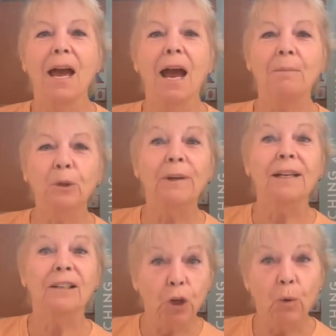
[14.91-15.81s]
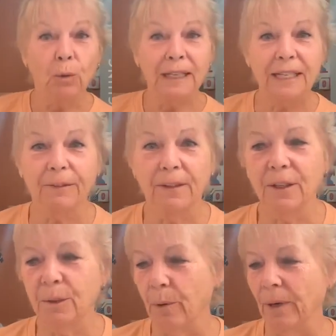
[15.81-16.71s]
I'm doing it totally different
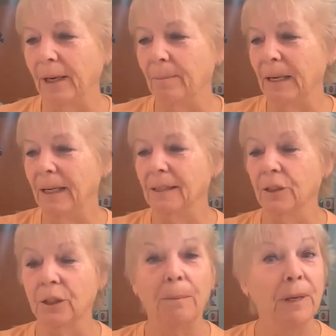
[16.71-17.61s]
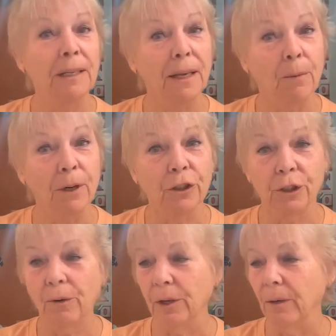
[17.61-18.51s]
this morning because there's some things I want to
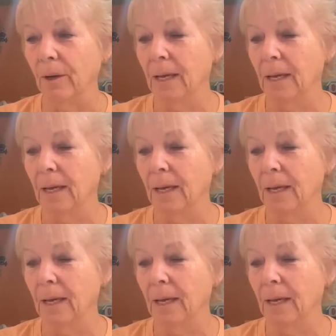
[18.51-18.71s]
show you.